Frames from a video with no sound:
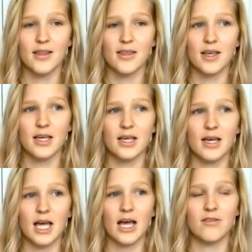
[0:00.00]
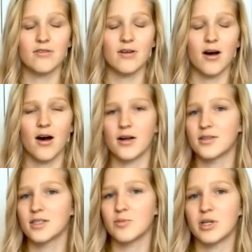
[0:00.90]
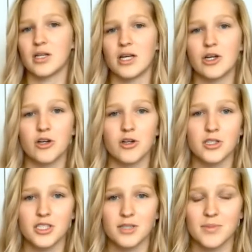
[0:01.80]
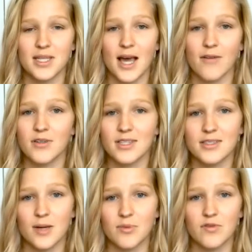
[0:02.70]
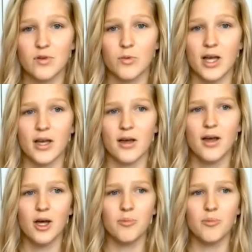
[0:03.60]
they have honestly been encouraging me every step of the way.